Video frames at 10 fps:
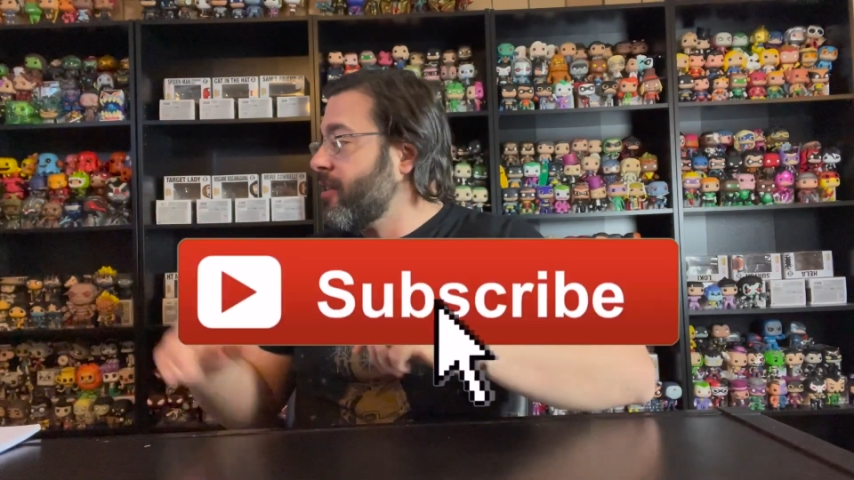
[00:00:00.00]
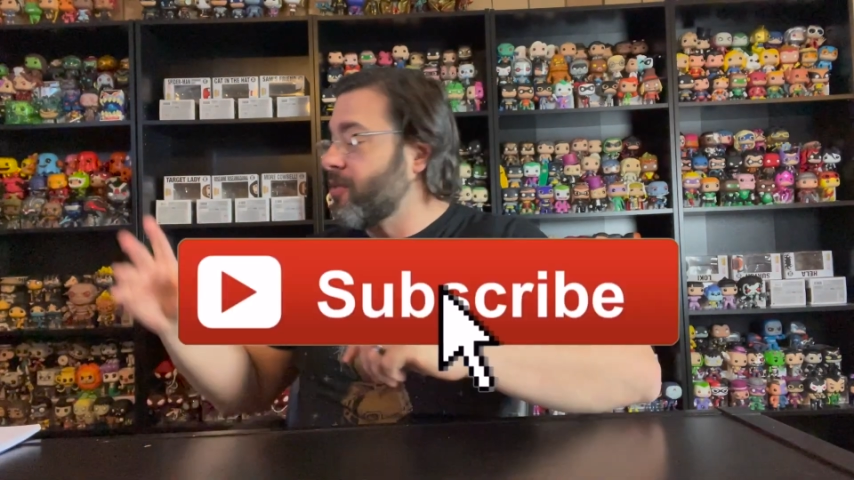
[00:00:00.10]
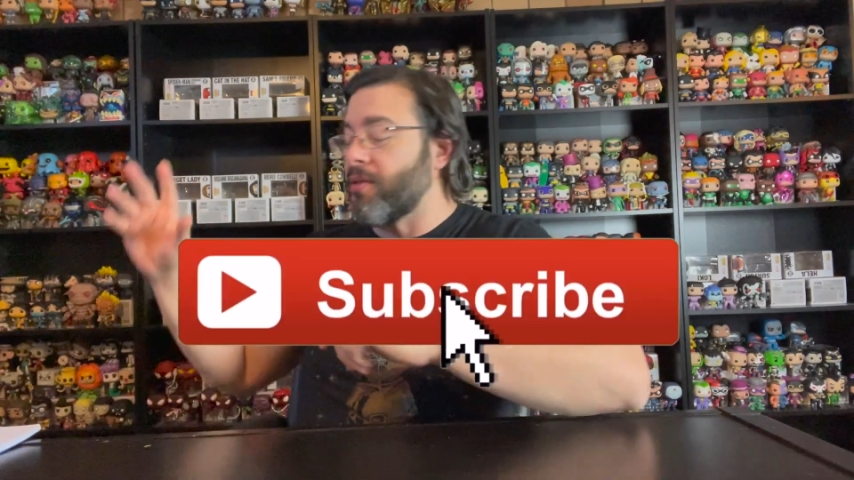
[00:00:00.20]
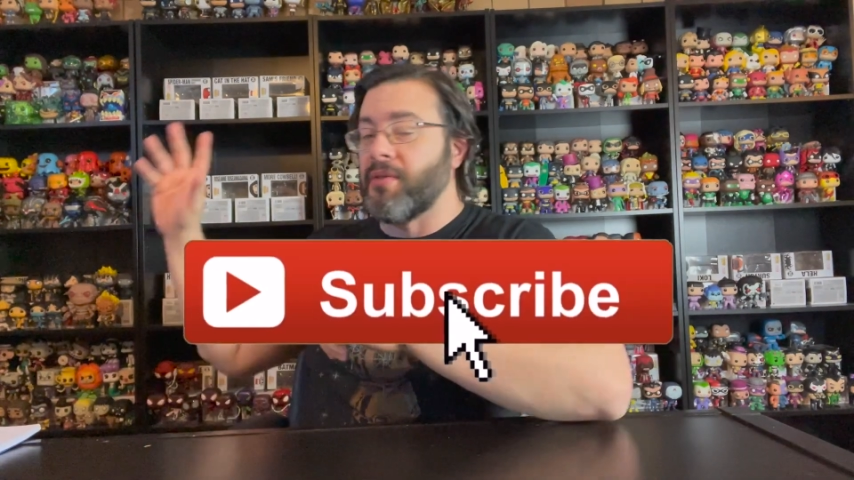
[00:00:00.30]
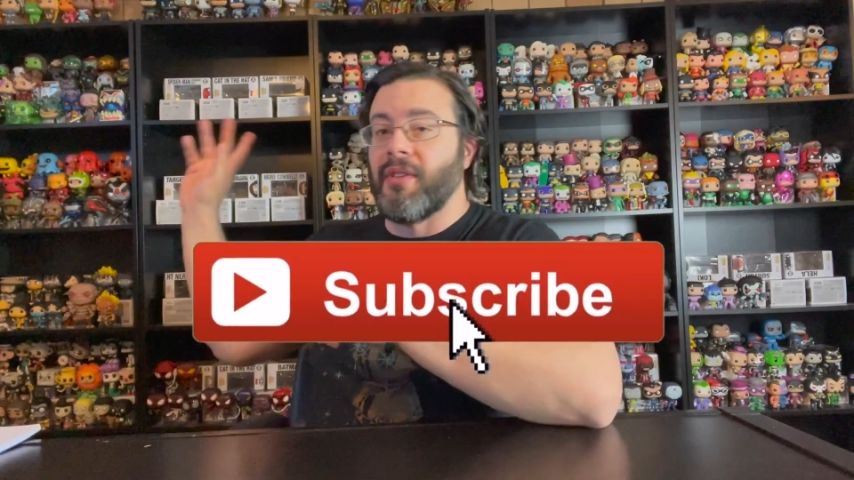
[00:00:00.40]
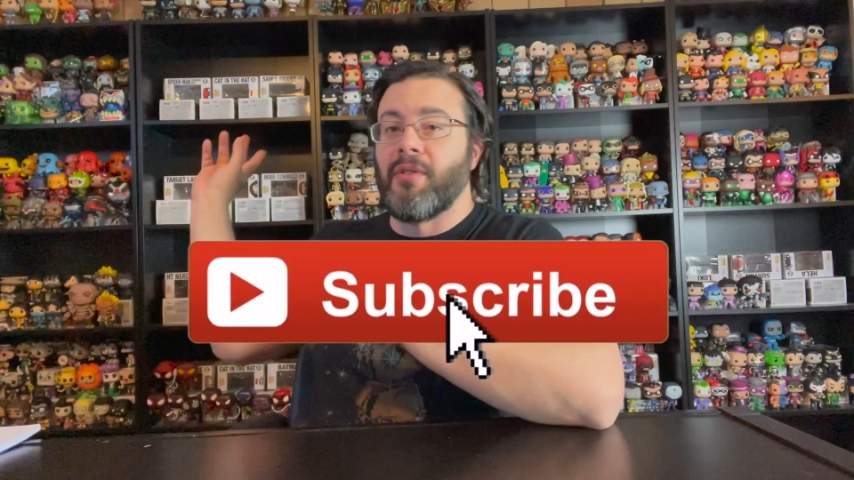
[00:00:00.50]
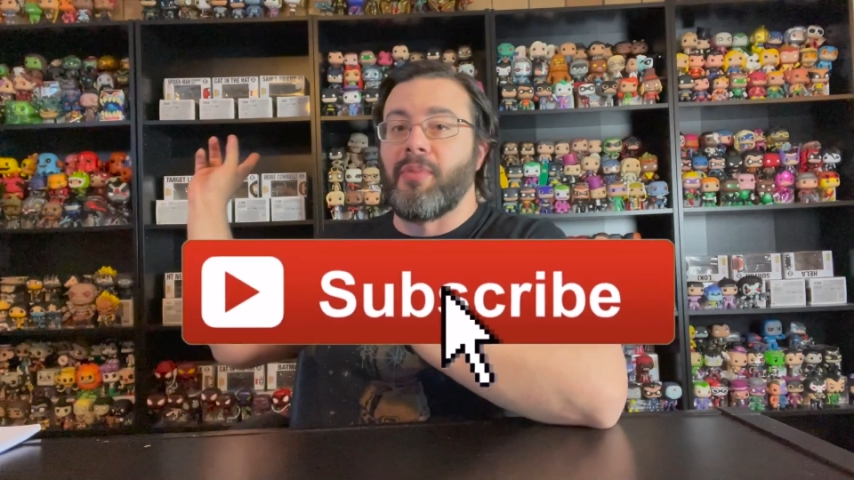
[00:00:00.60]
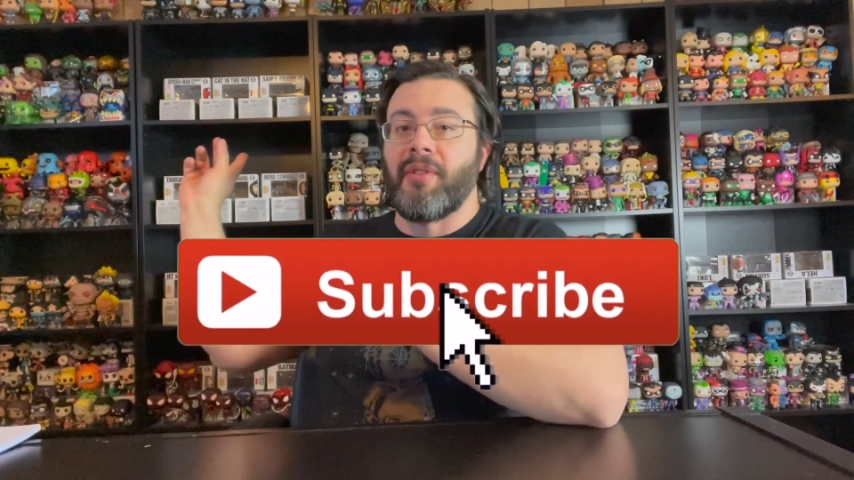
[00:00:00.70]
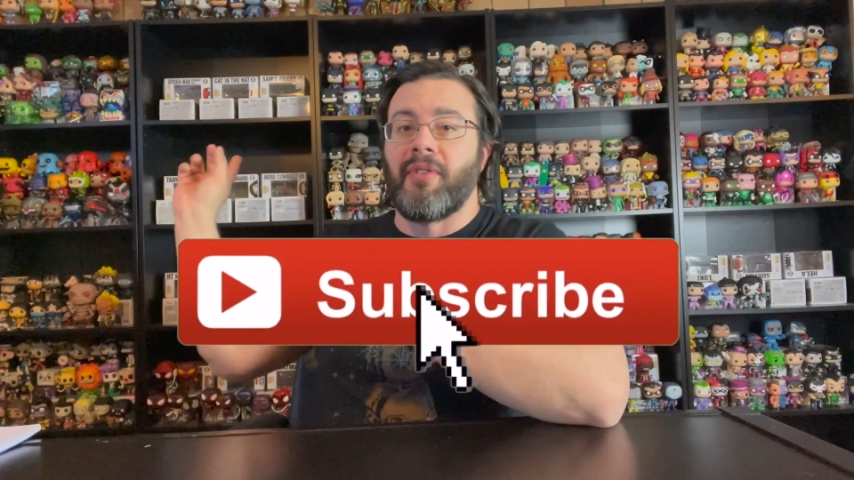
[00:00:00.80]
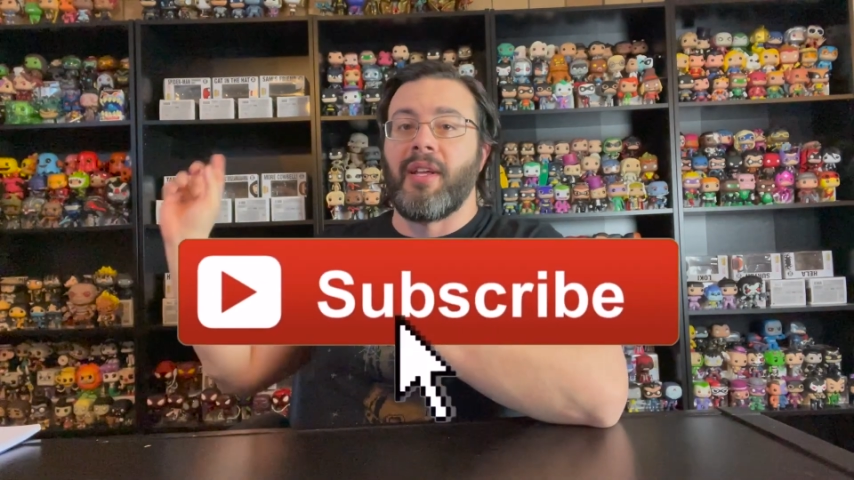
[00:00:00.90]
so there's a little
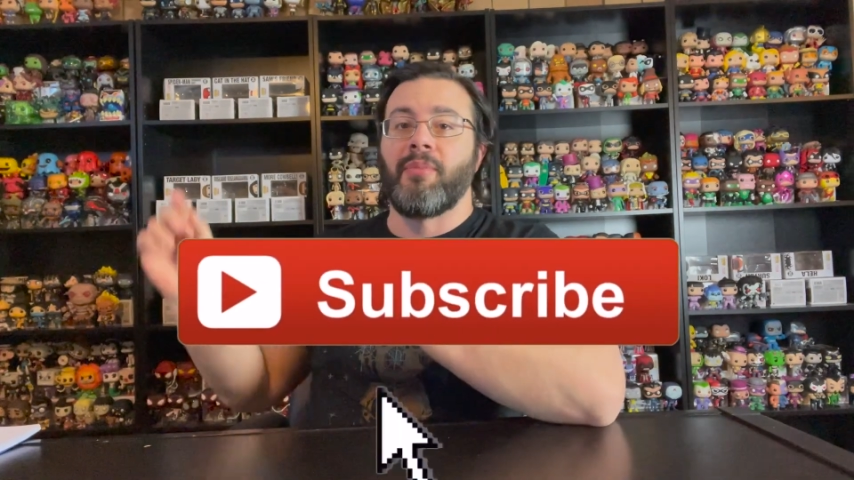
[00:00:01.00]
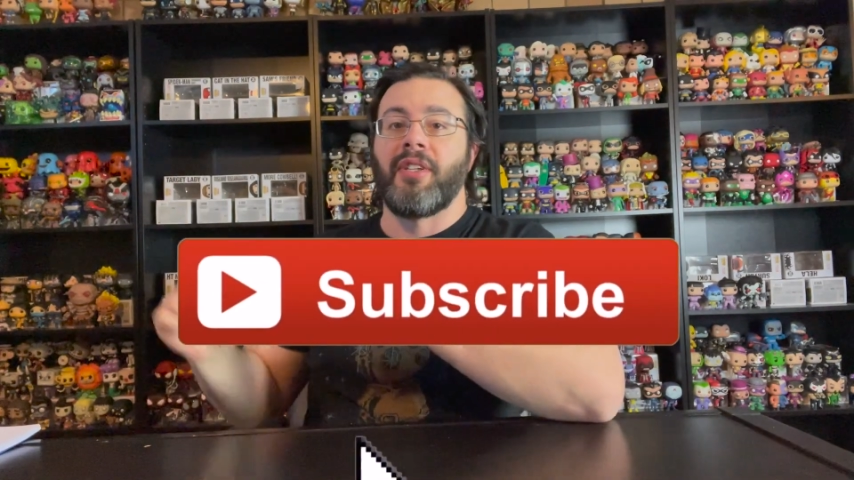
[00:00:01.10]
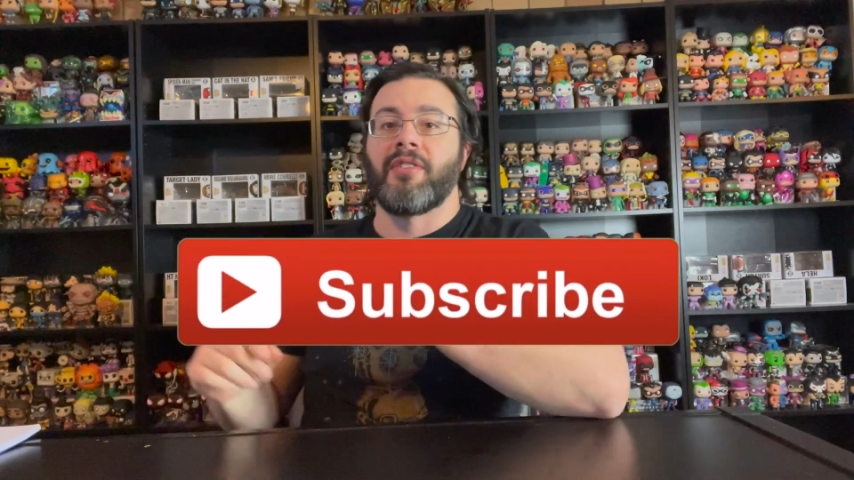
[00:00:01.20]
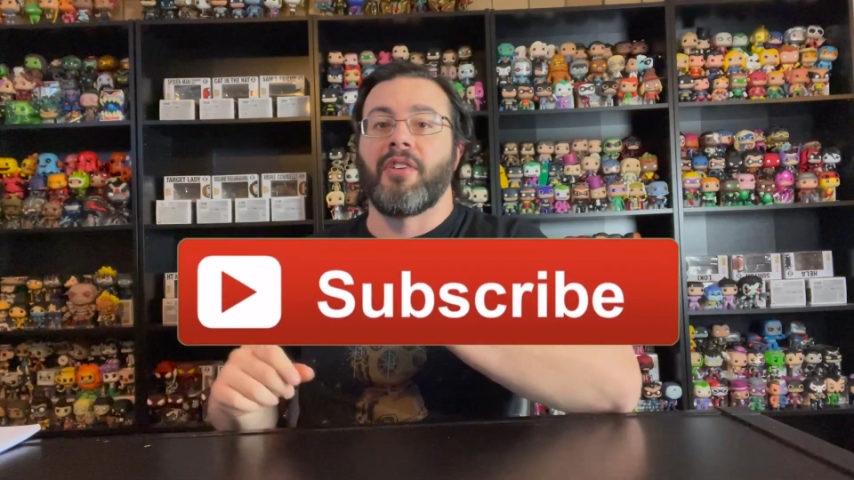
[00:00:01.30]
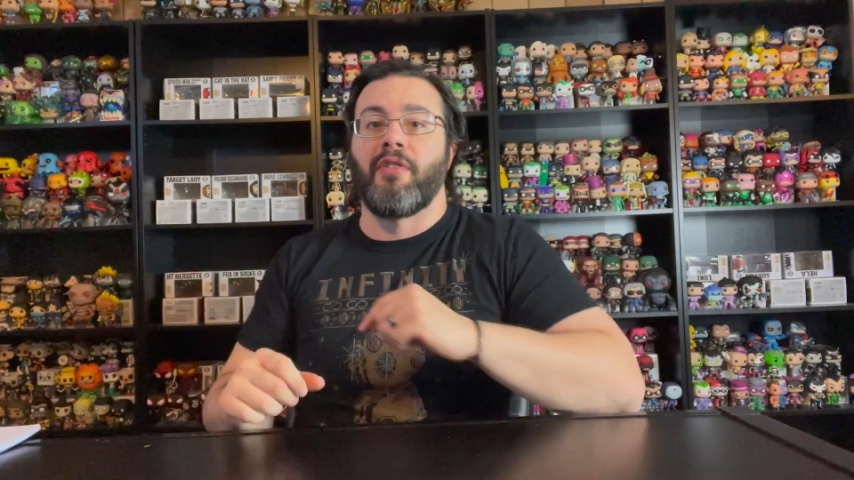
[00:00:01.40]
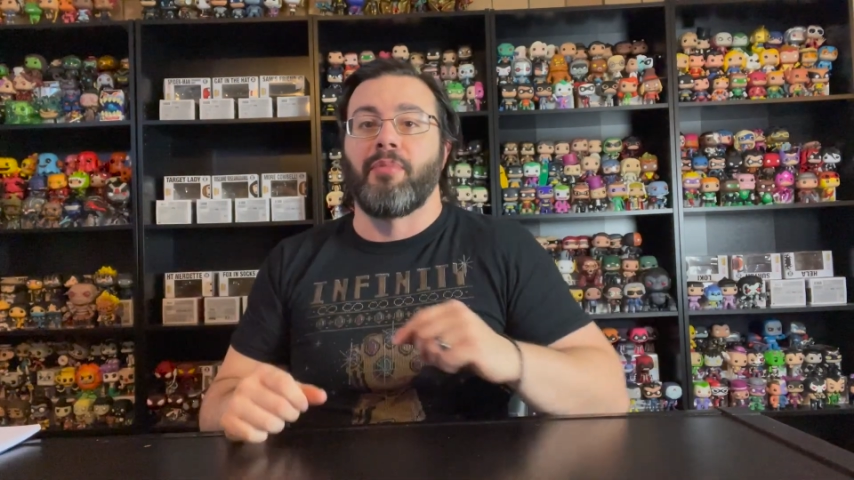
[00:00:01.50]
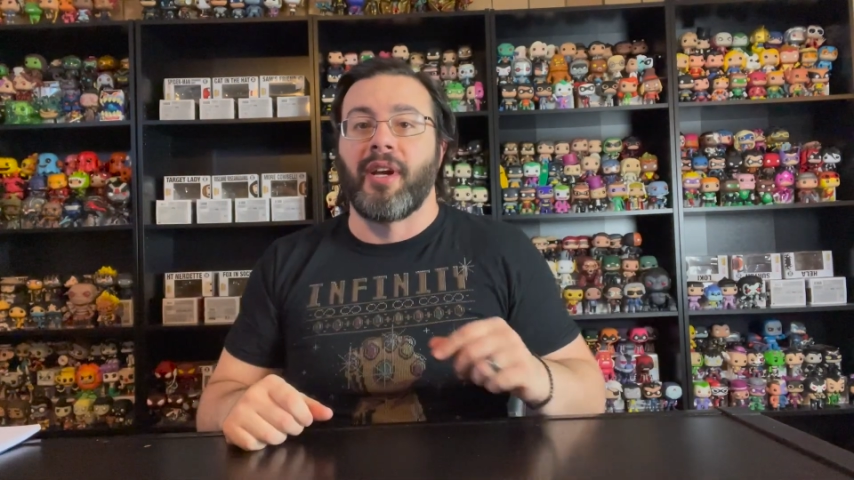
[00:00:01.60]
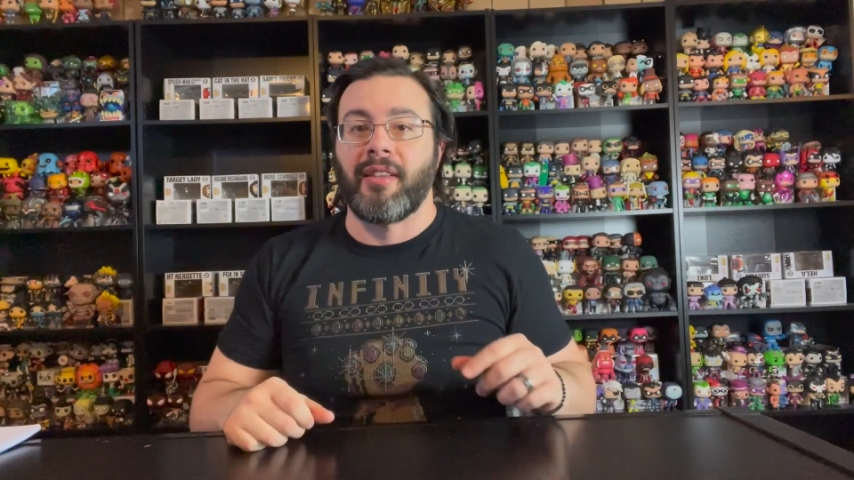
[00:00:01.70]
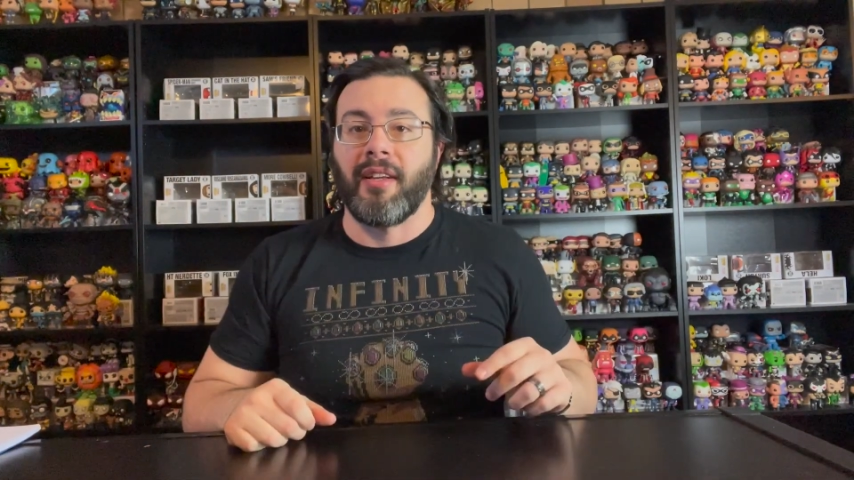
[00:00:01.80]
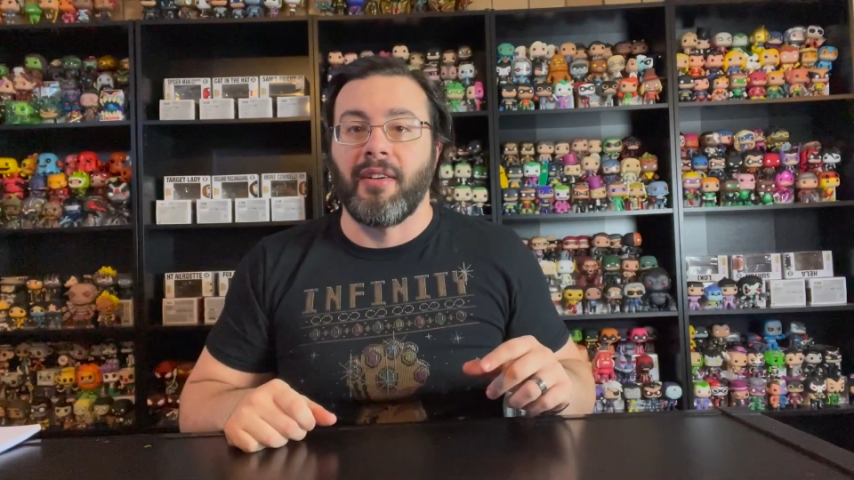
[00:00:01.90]
bit of an empty shelf
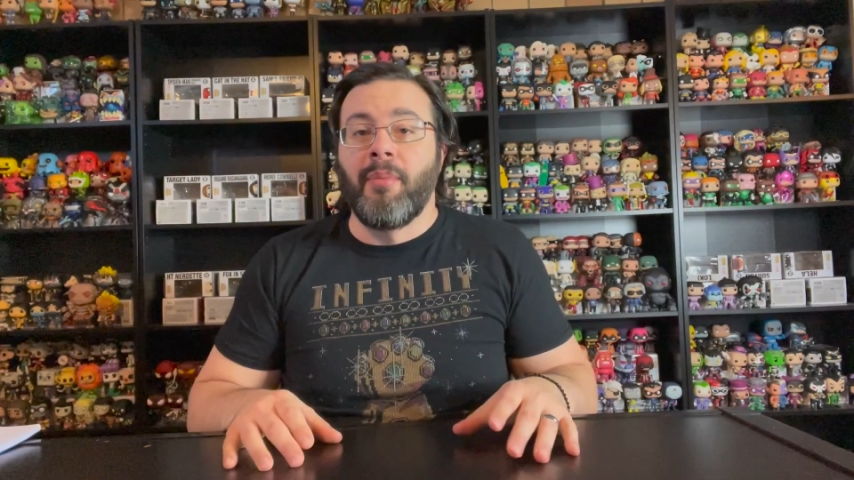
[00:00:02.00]
back there.